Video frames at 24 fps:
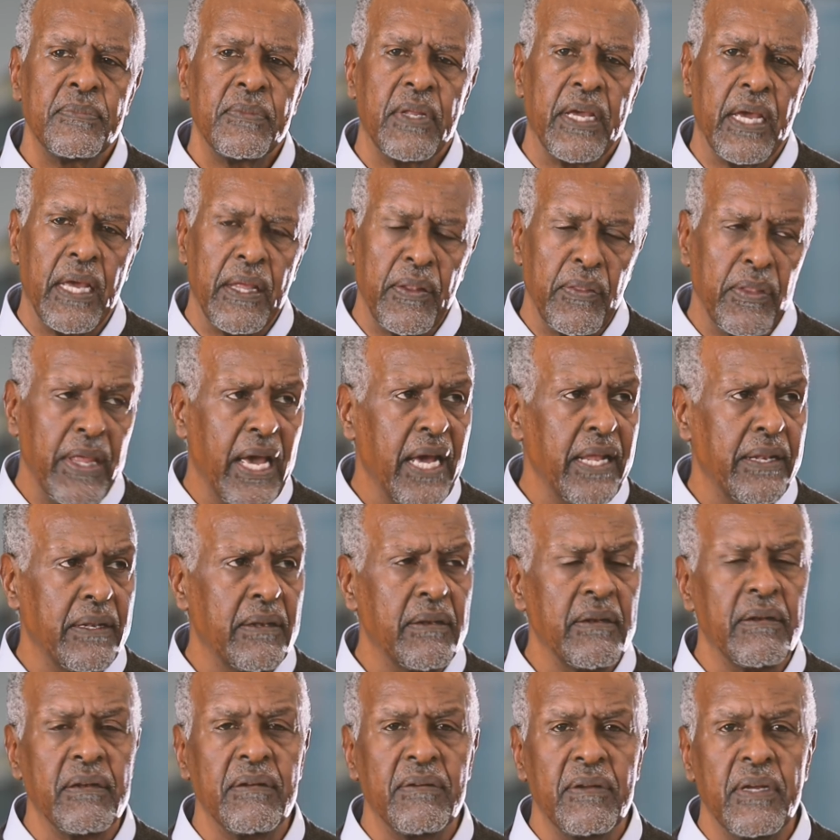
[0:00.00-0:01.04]
And that
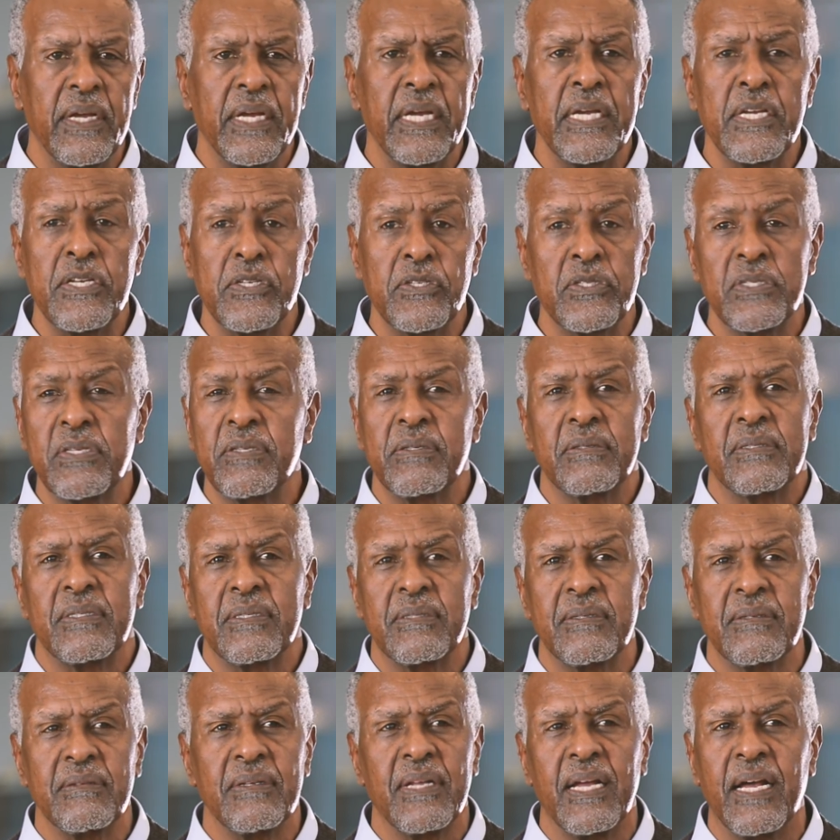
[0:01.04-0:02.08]
is,
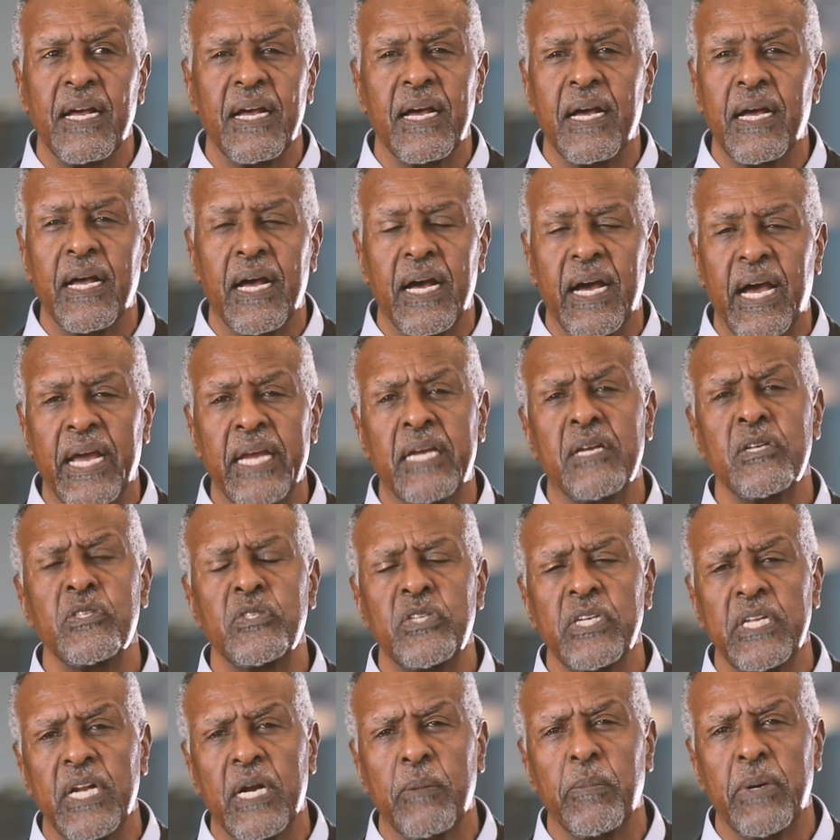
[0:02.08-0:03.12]
uh, I
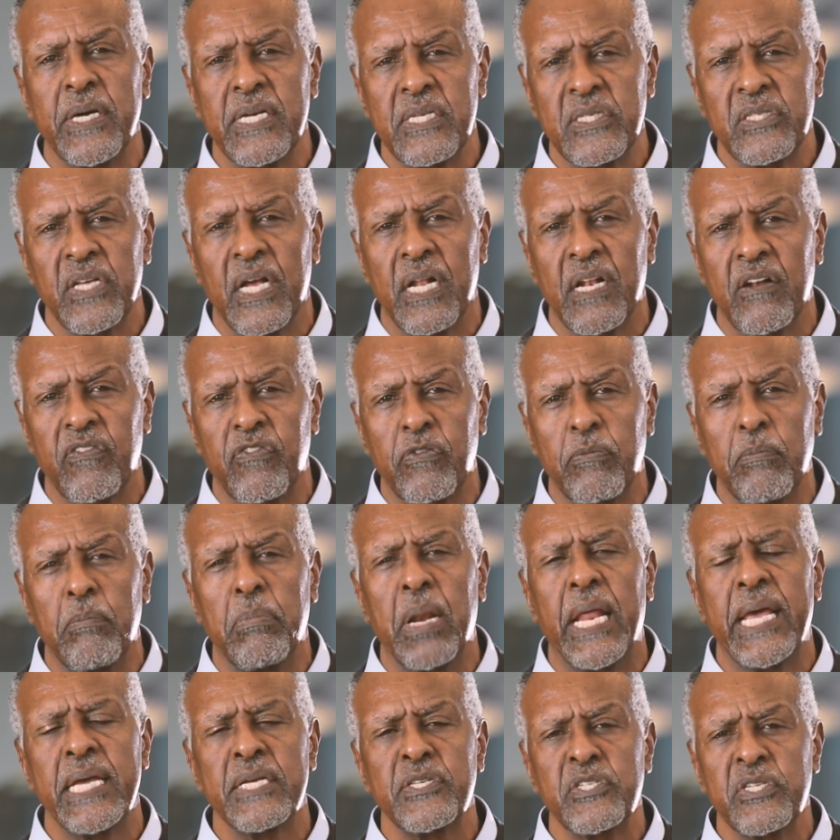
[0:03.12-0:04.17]
consider myself
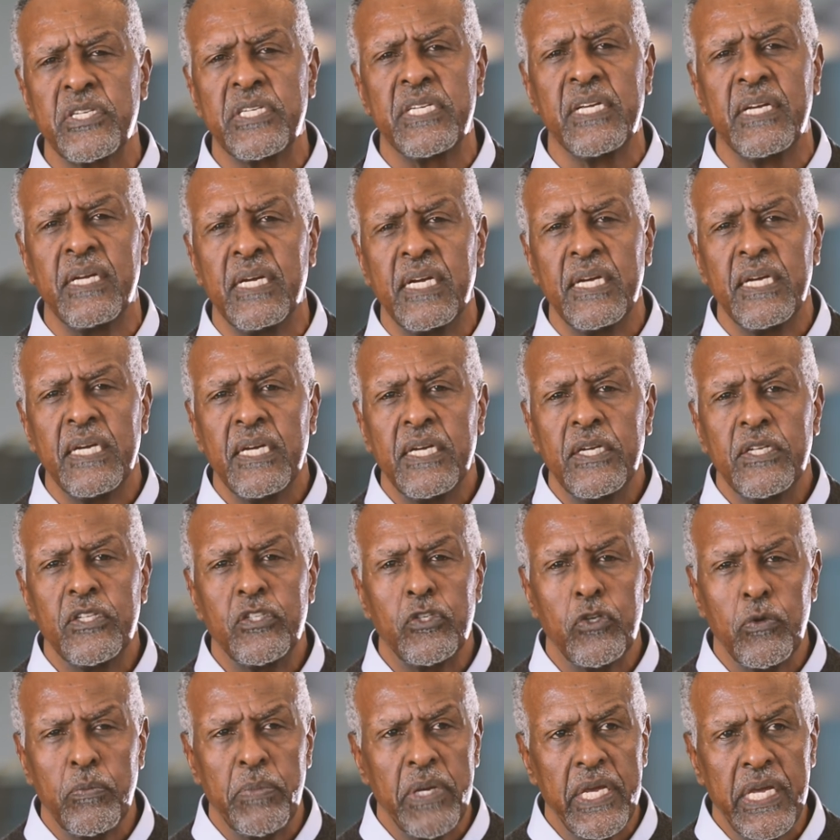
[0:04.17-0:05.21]
blessed
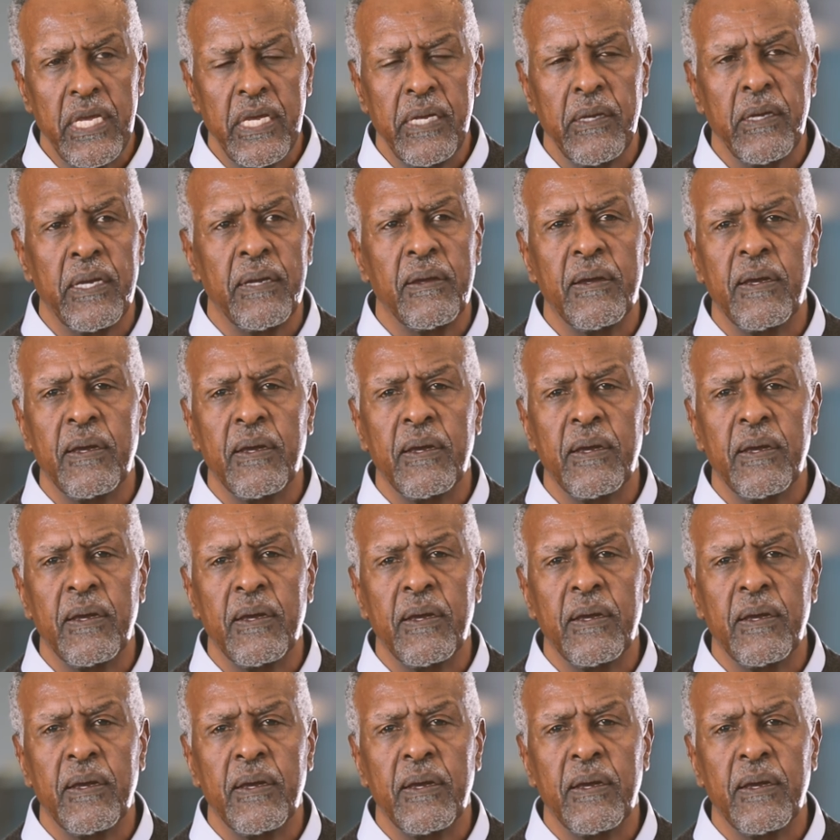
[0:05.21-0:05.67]
to be